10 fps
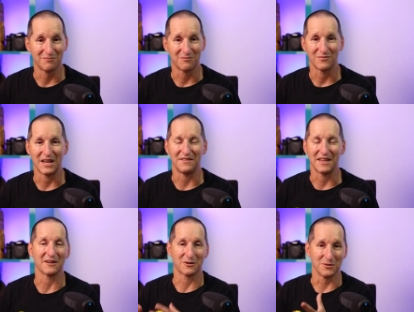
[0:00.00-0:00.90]
And
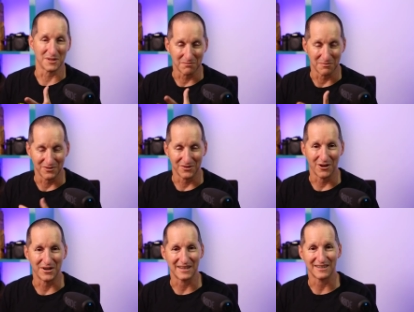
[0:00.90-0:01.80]
that caused no
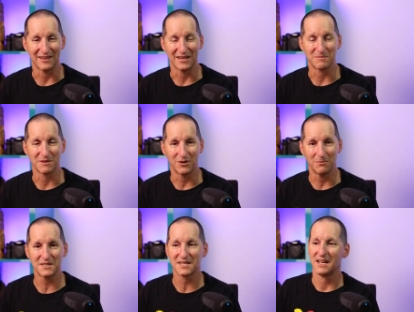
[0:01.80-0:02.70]
doubt heaps of
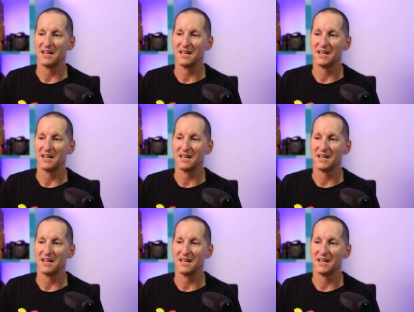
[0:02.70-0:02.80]
problems.